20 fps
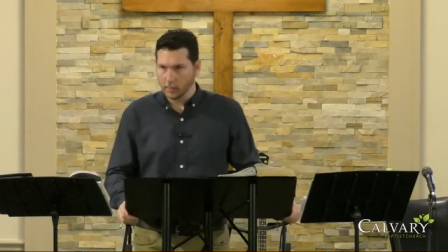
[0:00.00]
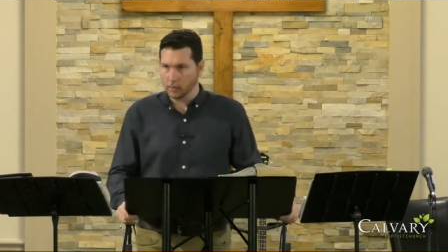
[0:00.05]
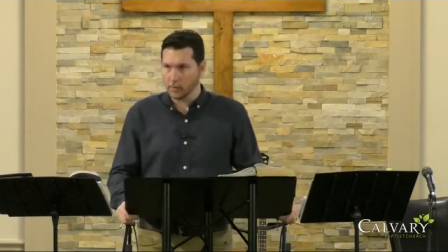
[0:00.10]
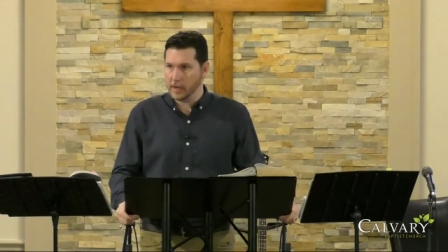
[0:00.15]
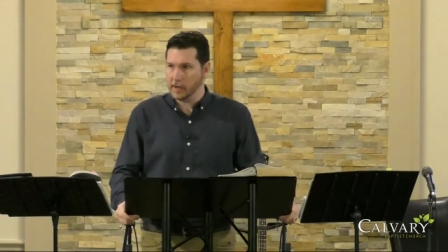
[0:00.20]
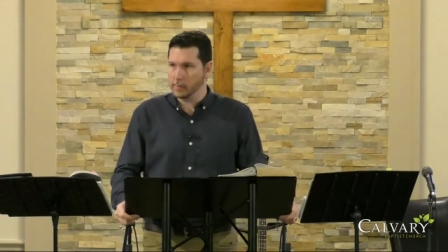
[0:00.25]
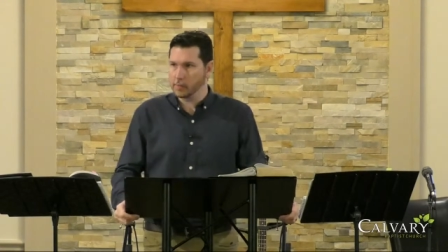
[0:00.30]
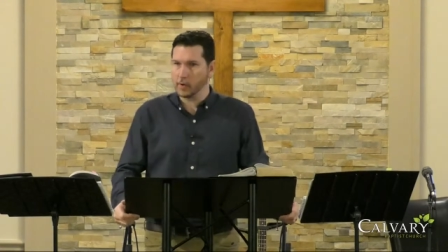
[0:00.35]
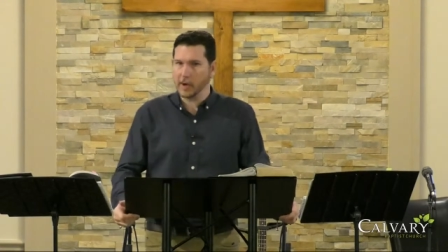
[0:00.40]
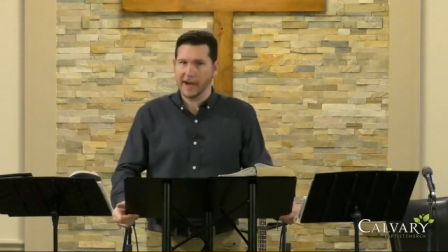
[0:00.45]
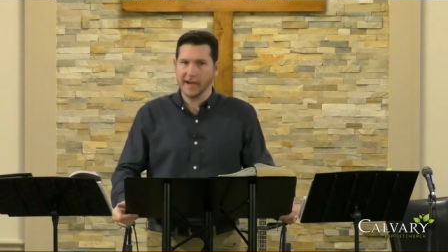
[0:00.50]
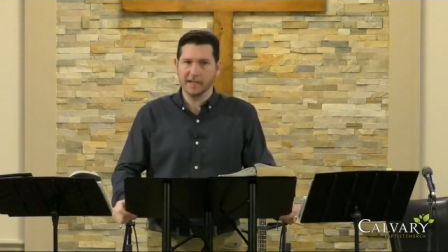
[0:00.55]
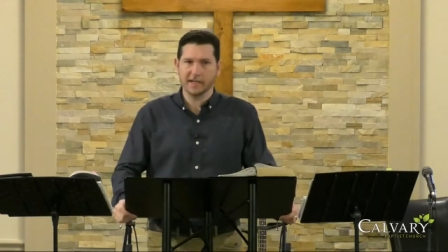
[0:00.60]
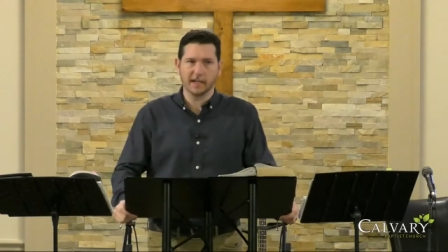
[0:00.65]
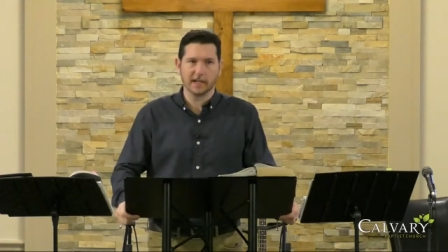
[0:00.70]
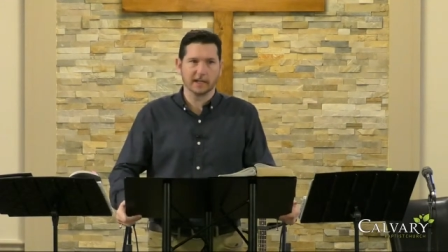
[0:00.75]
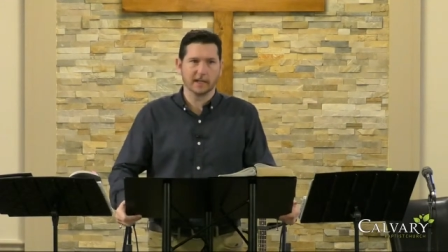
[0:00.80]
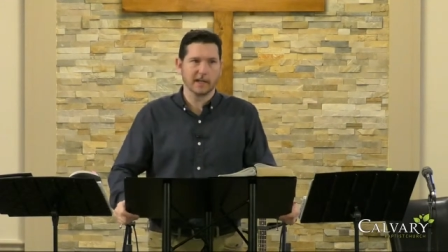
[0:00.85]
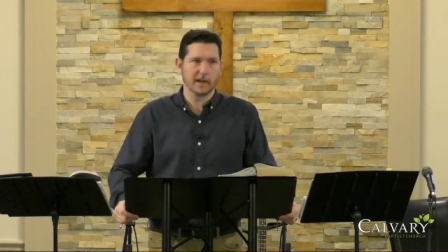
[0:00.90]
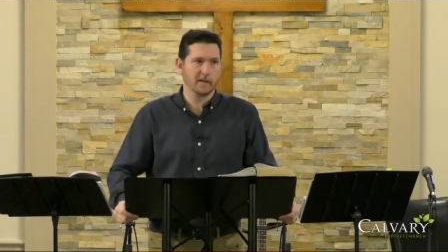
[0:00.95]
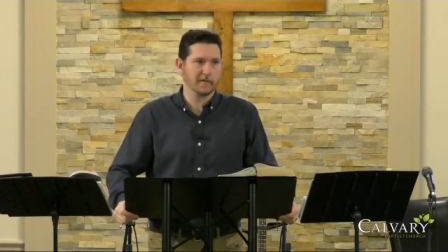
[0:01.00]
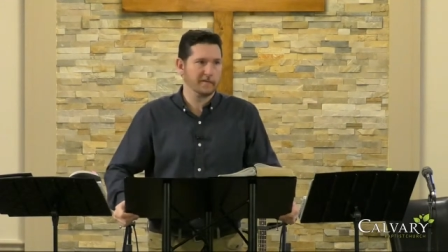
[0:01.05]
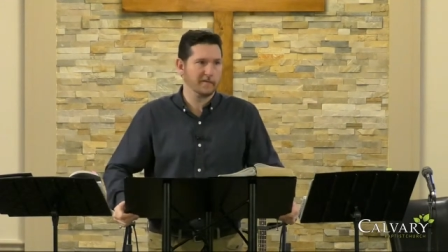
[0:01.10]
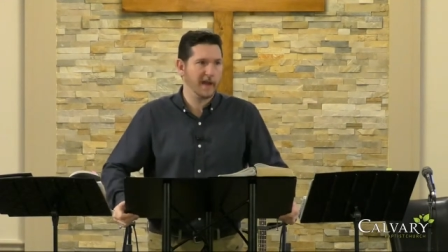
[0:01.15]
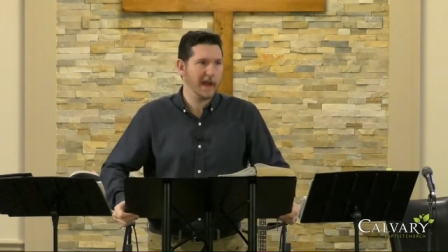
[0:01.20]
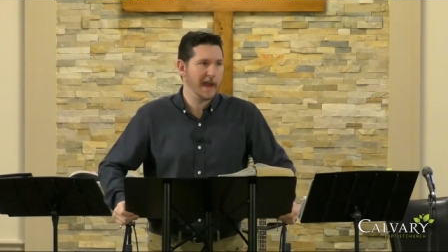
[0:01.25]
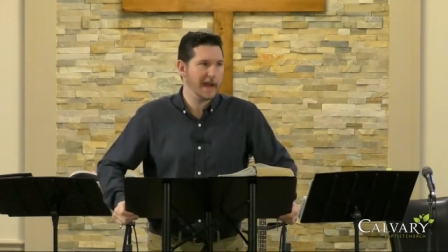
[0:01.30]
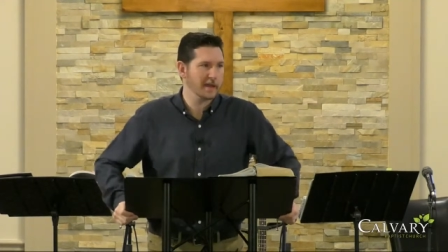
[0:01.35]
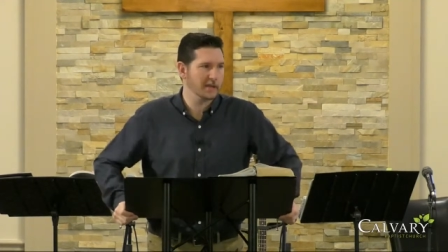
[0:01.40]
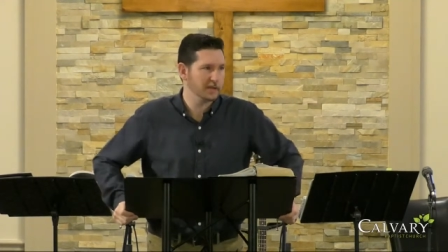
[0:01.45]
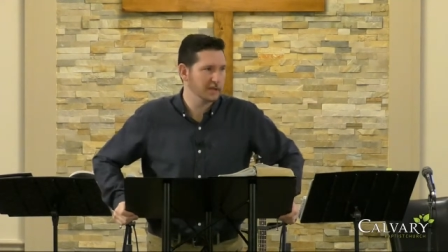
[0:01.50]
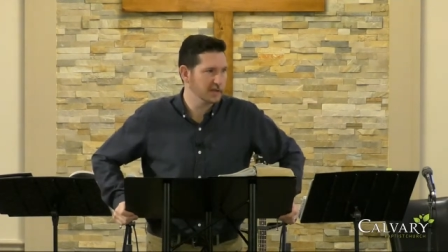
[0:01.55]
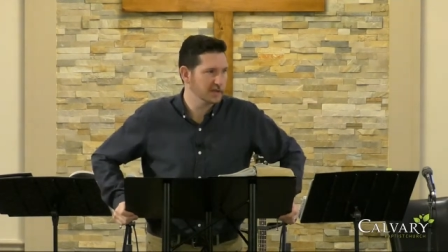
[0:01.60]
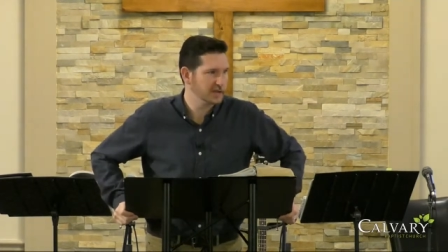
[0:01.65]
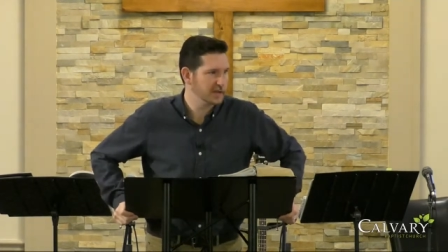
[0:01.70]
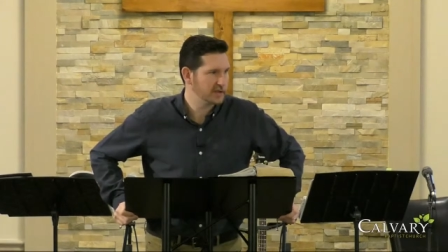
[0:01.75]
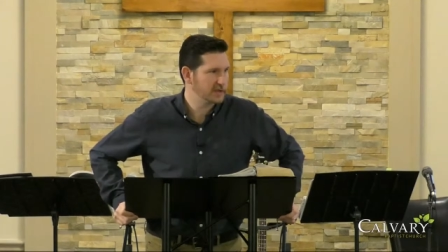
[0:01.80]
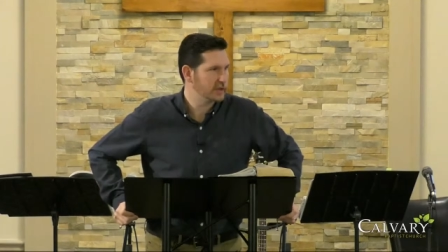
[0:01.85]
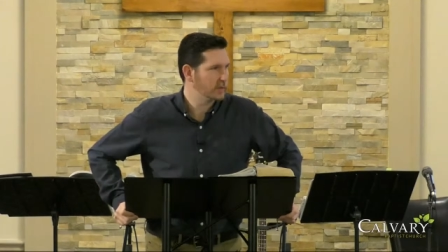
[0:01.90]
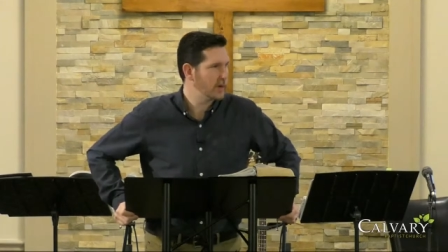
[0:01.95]
rebranding their faith in
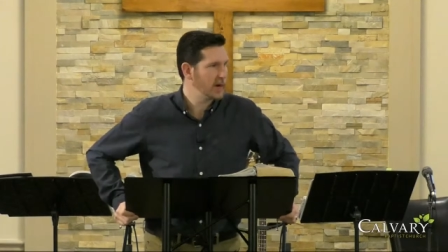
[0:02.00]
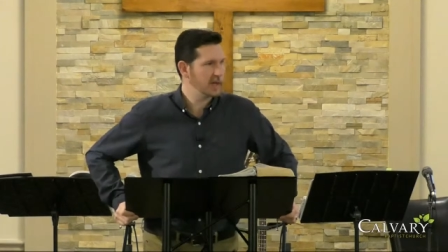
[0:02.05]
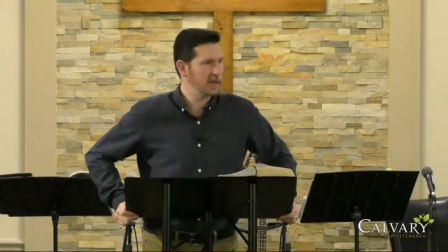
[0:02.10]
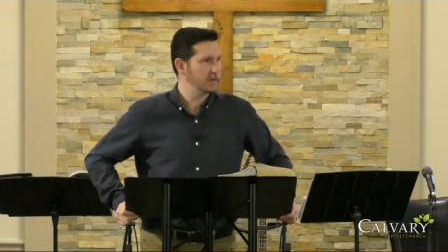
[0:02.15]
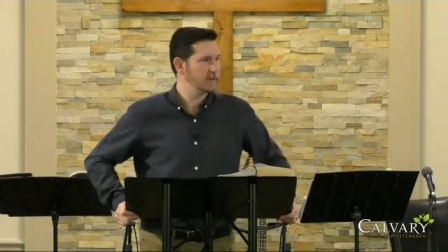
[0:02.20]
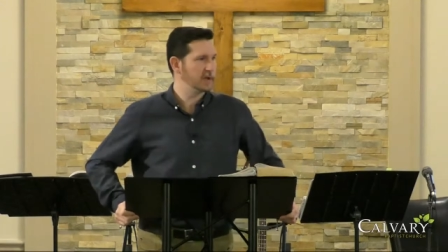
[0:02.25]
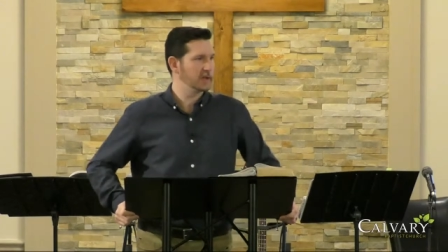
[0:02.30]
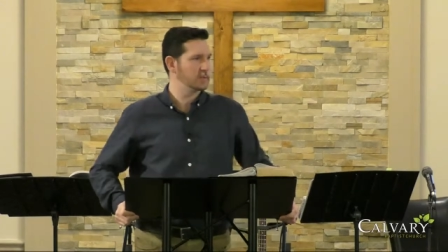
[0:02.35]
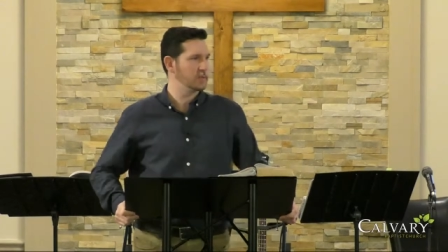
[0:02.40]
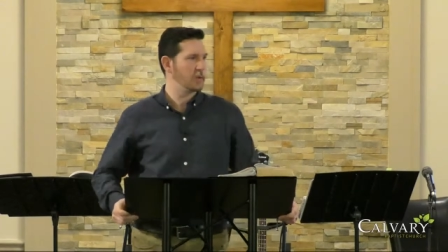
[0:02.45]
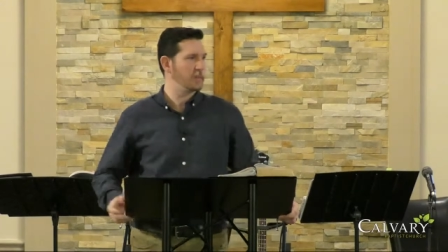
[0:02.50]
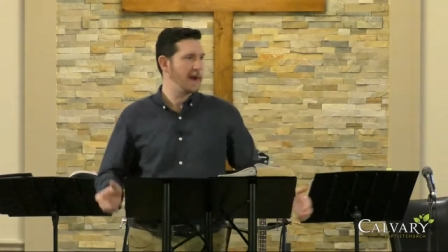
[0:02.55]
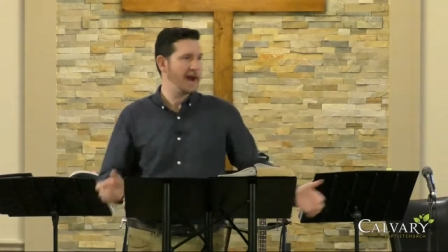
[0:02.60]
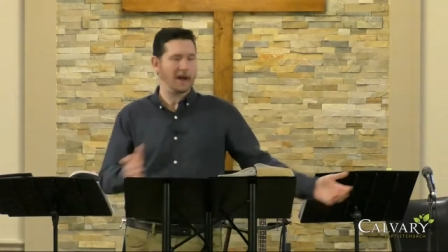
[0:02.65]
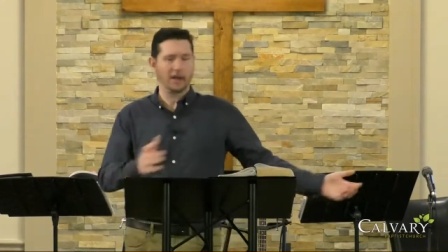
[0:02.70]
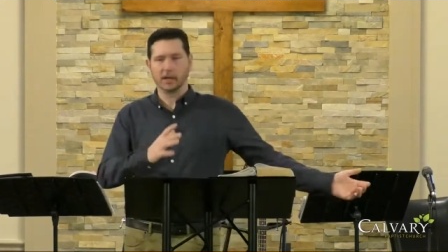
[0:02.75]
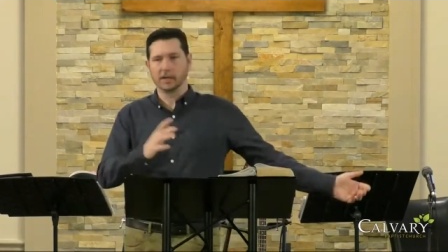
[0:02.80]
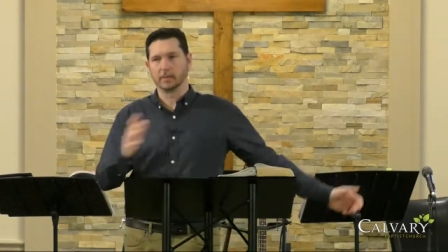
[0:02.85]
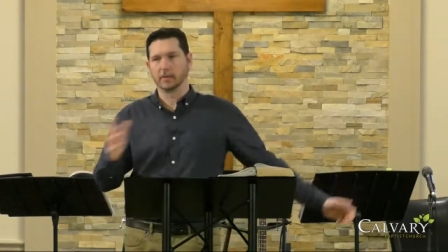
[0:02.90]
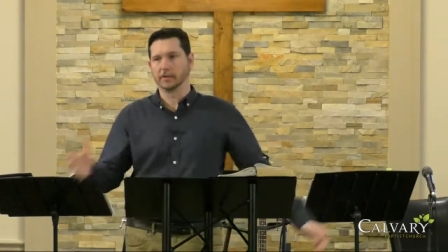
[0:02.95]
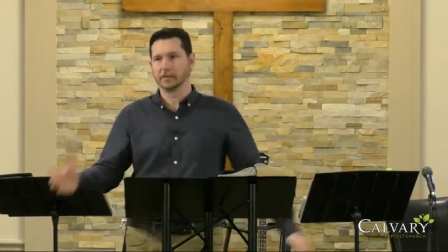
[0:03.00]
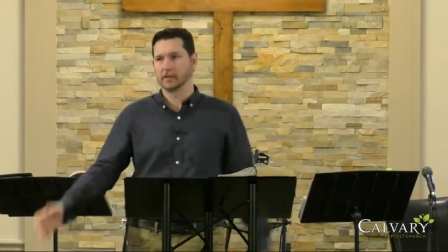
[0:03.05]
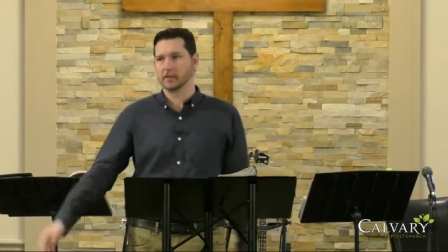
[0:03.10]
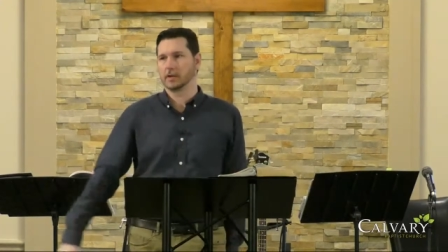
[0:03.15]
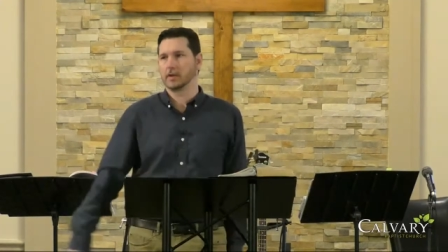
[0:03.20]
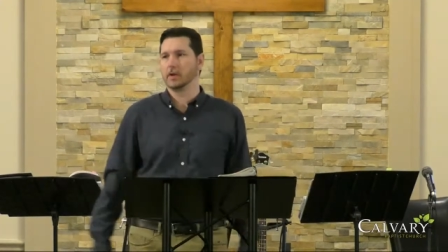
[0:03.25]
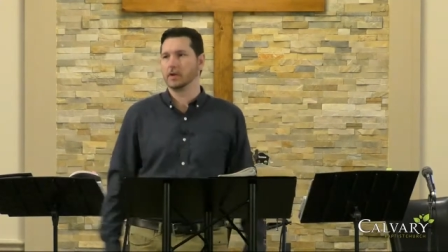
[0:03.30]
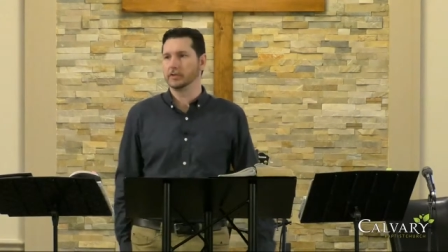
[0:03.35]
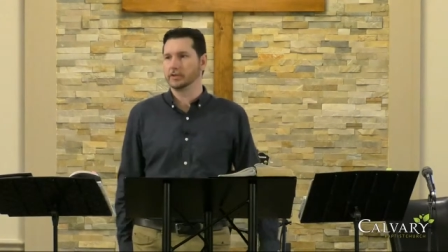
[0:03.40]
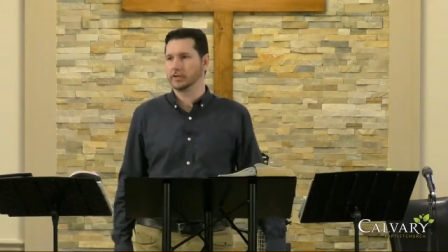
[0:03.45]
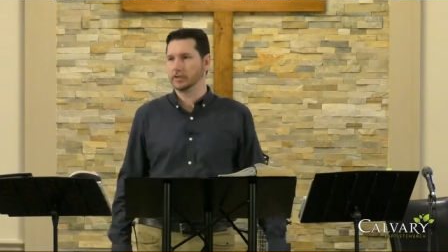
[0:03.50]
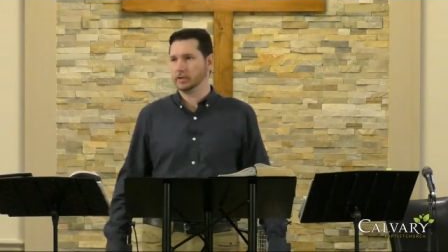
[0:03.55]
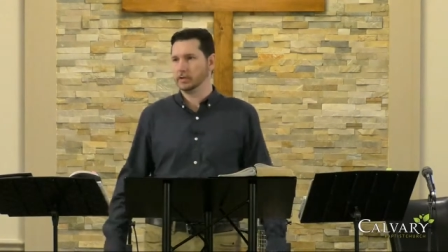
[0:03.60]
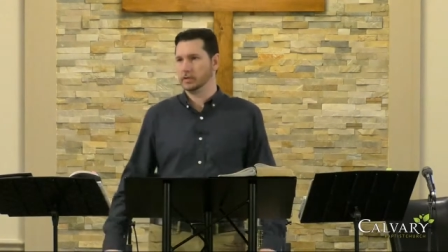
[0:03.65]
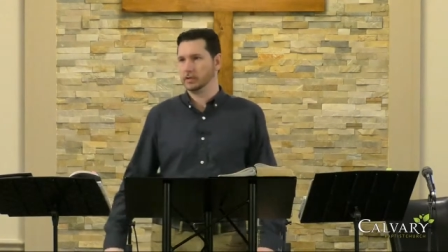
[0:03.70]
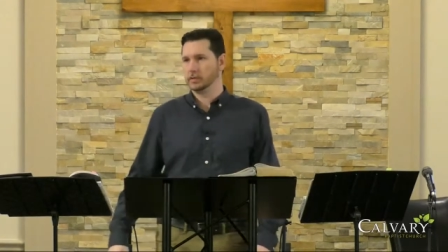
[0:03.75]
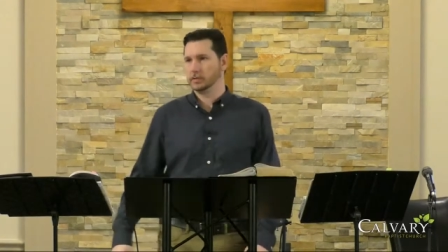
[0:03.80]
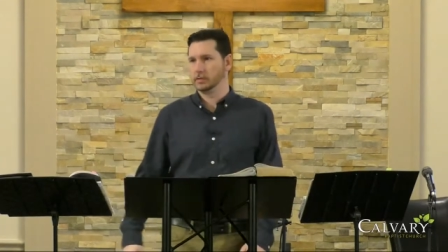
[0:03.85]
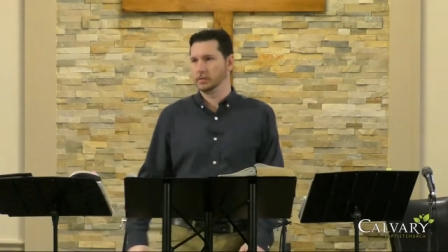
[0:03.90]
such a way that it becomes more palatable to the culture.